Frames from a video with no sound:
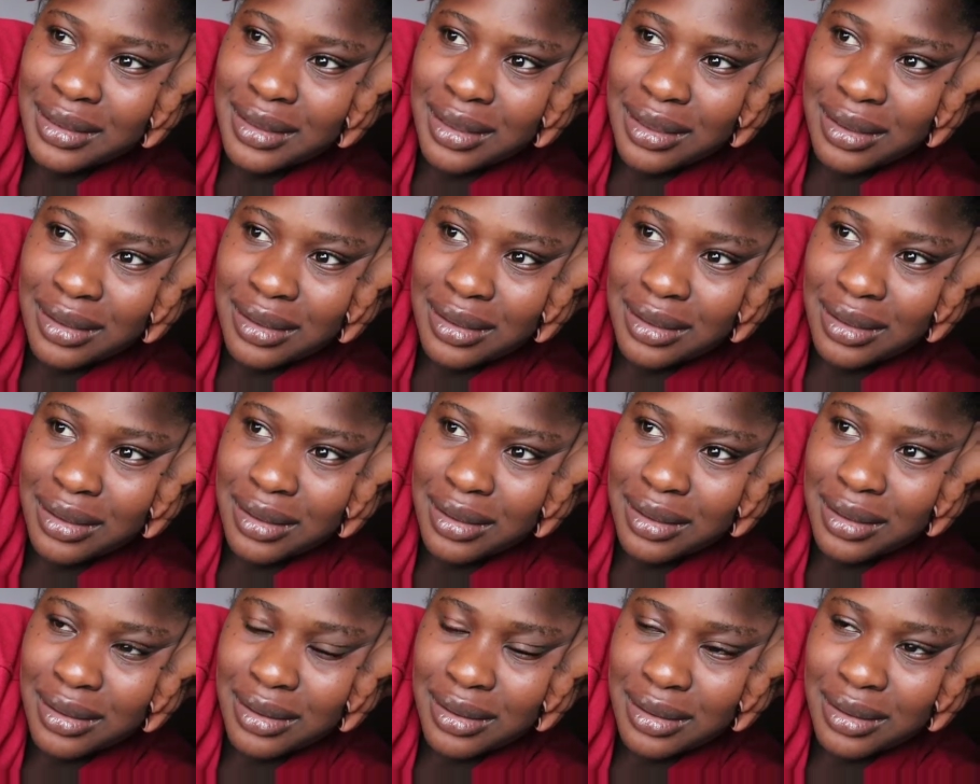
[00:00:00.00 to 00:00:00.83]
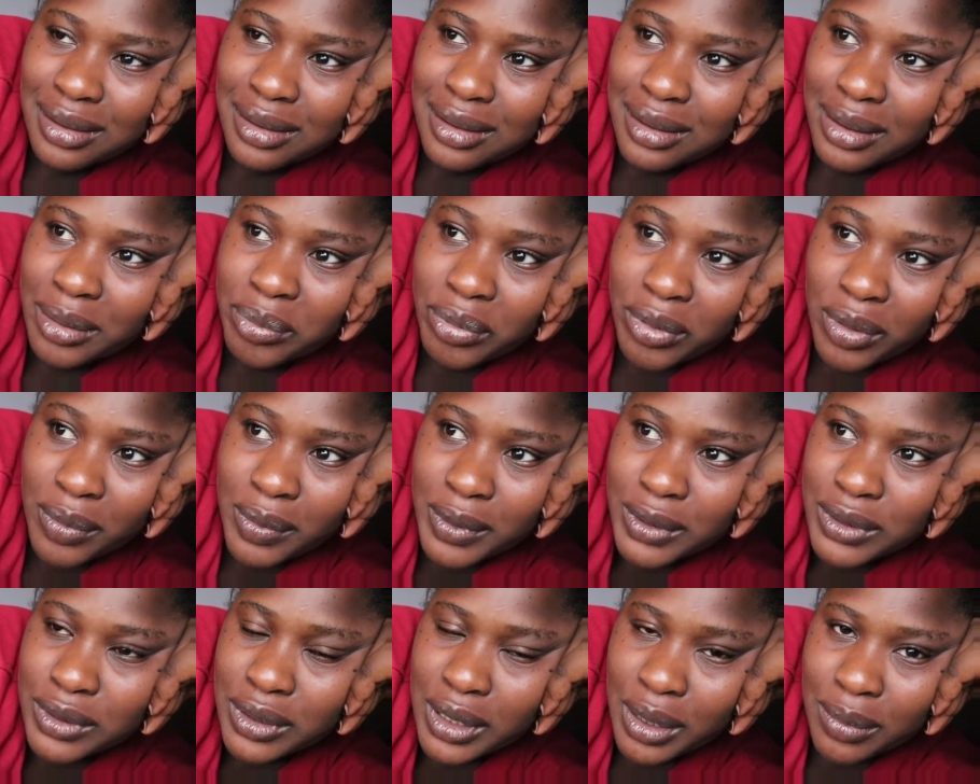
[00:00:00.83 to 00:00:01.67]
Like, I
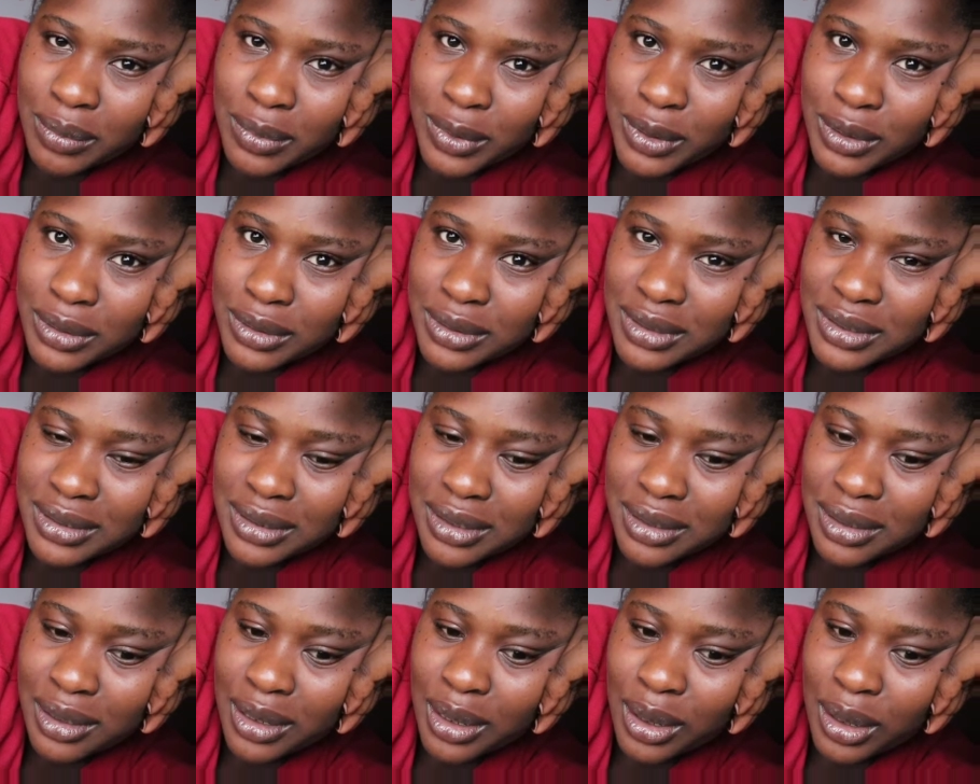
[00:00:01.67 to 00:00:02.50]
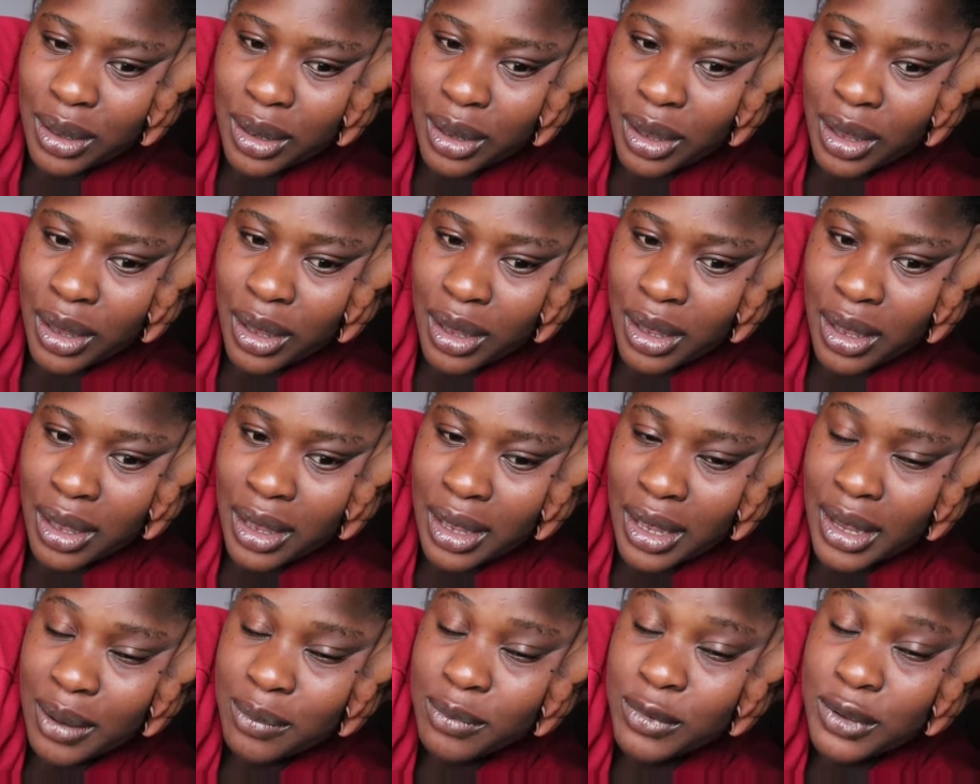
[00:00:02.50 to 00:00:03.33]
promise you I'm not
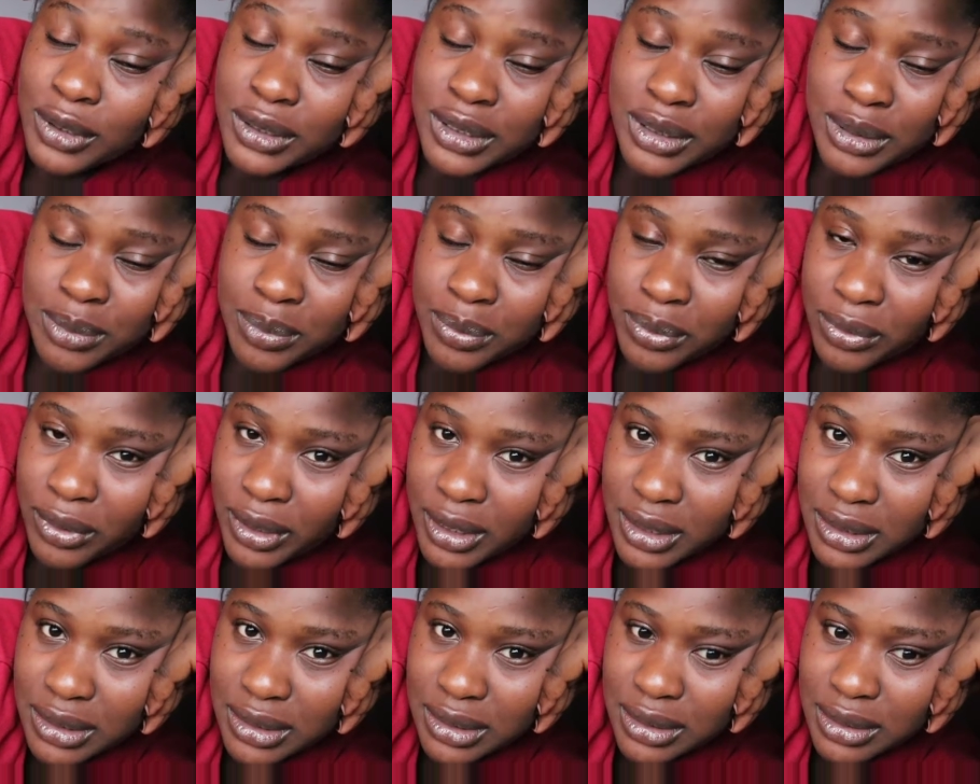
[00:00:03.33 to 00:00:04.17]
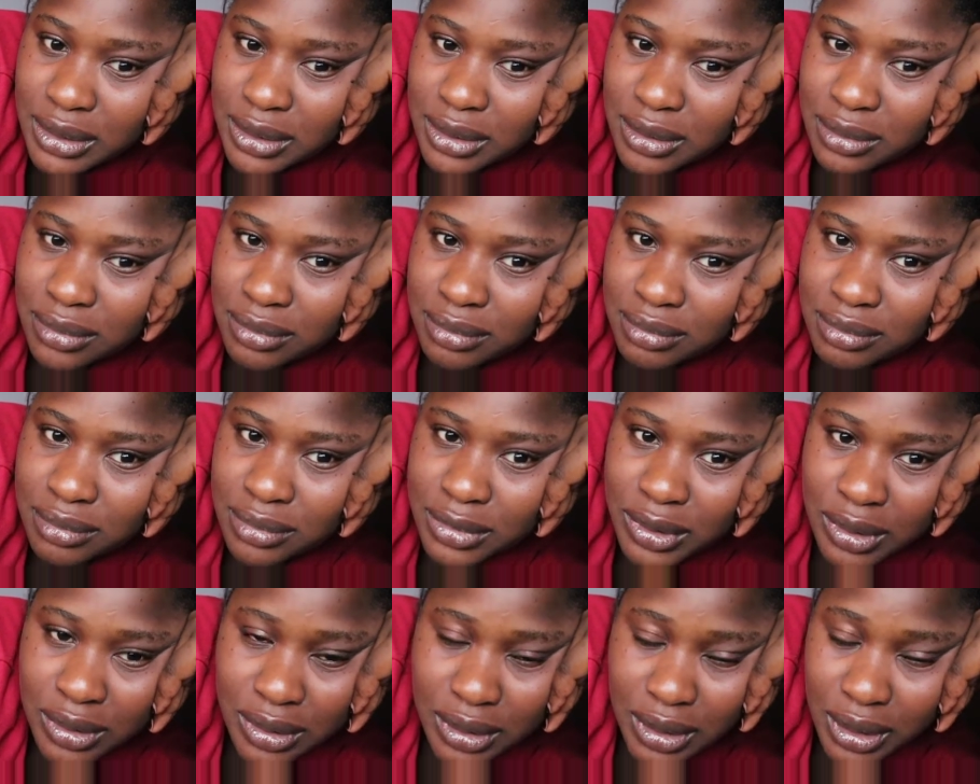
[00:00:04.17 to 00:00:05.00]
depressed.
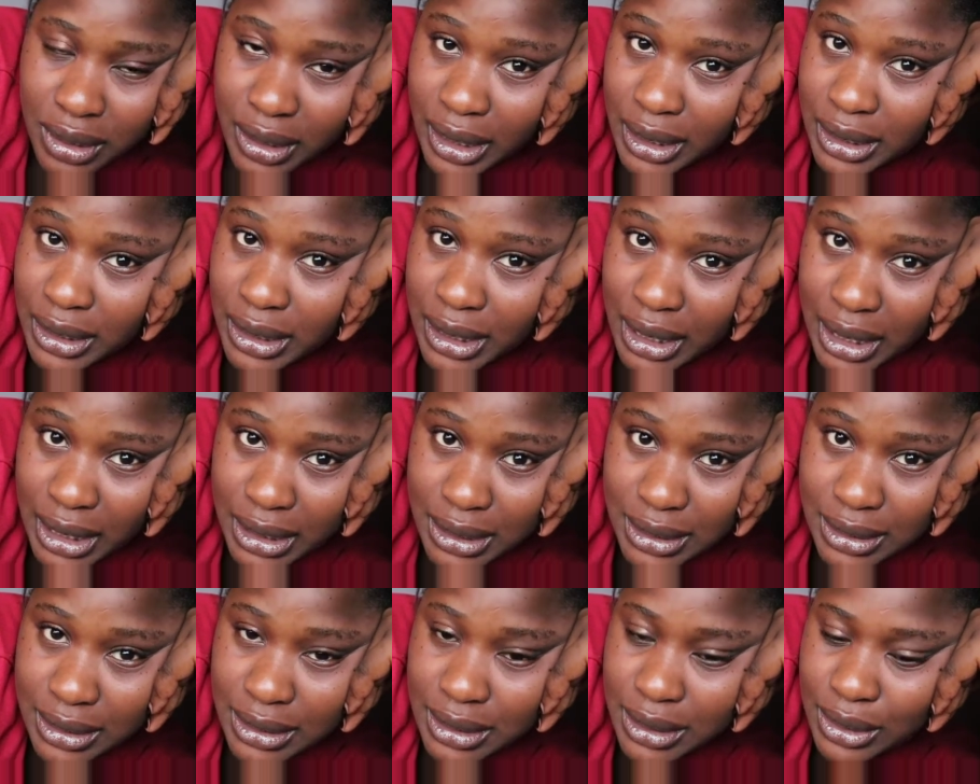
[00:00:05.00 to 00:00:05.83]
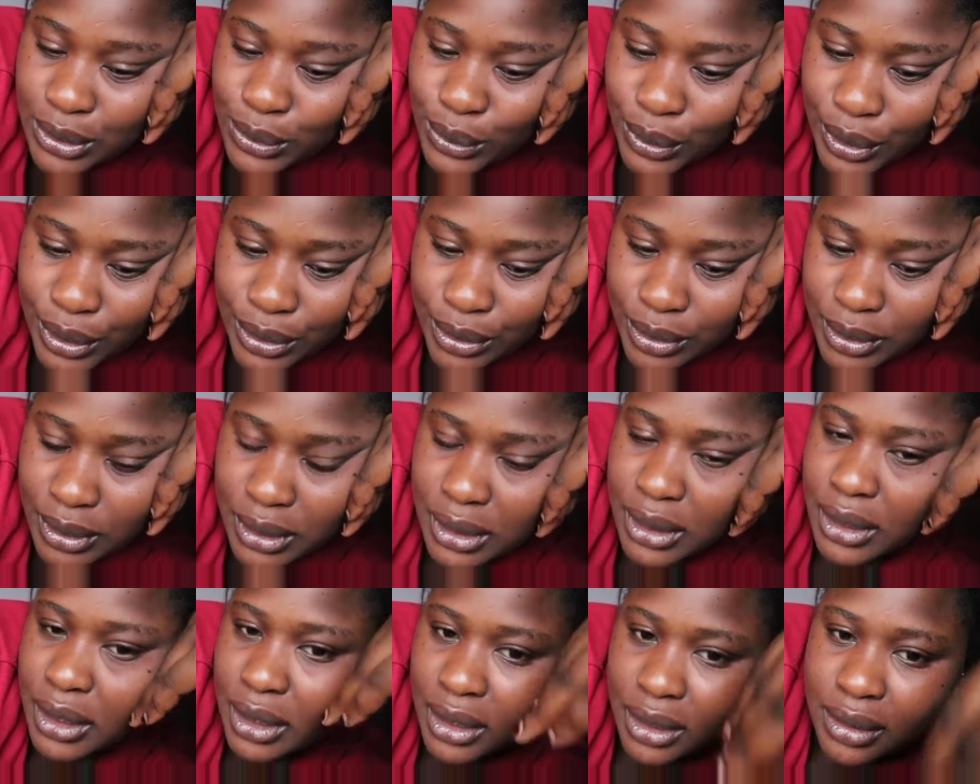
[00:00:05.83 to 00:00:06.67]
Nothing like that going on
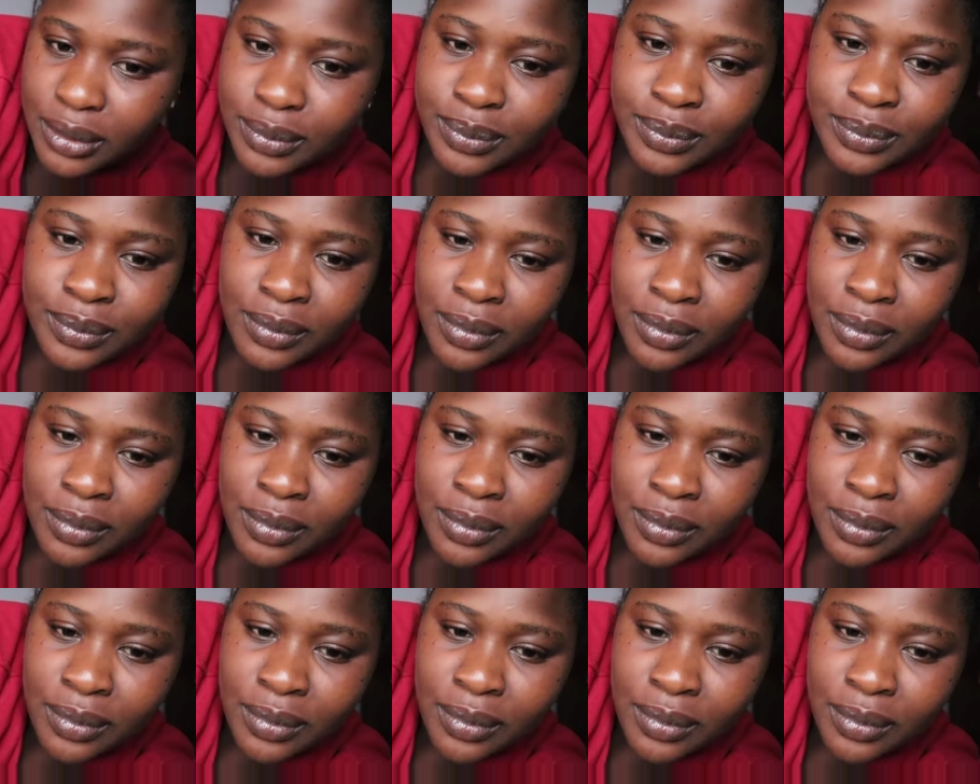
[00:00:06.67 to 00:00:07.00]
here.